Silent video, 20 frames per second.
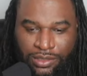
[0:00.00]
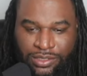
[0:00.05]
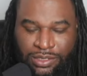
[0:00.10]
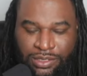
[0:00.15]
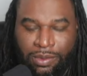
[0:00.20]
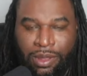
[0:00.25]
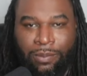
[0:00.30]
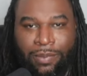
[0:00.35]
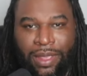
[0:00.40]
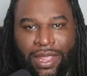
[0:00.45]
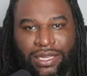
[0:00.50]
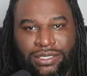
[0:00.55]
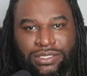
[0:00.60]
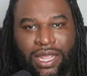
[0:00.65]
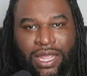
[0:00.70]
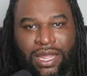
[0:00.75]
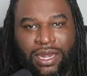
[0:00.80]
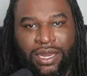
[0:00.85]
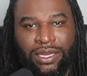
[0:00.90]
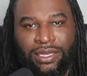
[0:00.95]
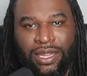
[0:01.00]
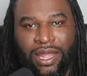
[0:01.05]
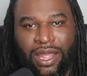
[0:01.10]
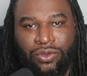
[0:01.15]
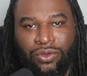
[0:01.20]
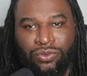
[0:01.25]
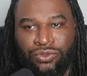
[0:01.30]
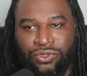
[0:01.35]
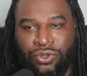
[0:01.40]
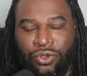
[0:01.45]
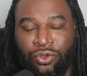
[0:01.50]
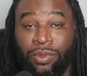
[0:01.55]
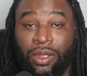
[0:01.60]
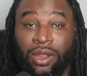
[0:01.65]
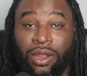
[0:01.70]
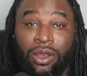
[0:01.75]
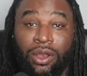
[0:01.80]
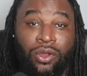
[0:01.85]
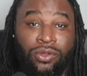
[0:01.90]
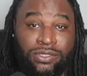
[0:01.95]
my man Sean and Don, who told me a
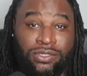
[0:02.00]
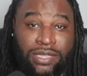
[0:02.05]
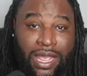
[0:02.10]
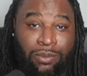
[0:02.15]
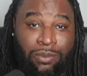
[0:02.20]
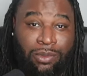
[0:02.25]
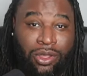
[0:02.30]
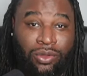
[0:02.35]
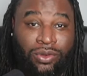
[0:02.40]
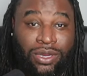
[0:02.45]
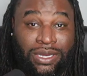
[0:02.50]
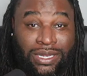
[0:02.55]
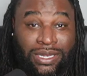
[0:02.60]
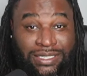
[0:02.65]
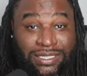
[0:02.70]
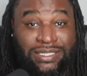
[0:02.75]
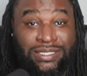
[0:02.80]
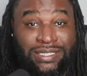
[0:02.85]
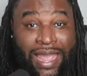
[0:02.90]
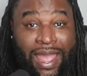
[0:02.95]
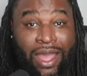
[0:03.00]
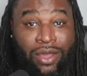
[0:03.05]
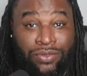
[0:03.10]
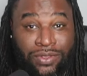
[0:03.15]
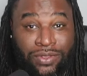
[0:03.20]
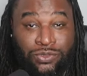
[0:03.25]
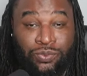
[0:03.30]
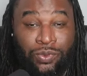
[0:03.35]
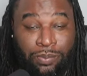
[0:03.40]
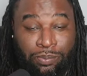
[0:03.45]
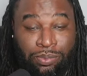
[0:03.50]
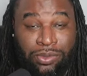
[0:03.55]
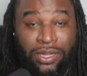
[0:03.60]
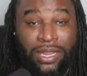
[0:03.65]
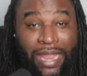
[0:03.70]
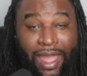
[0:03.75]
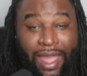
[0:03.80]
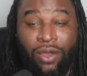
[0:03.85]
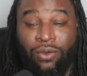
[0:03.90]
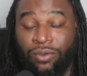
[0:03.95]
long time ago that this is how this would
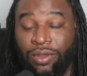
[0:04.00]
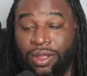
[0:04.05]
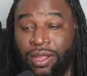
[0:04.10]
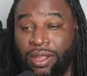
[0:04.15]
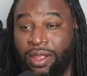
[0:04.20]
play out.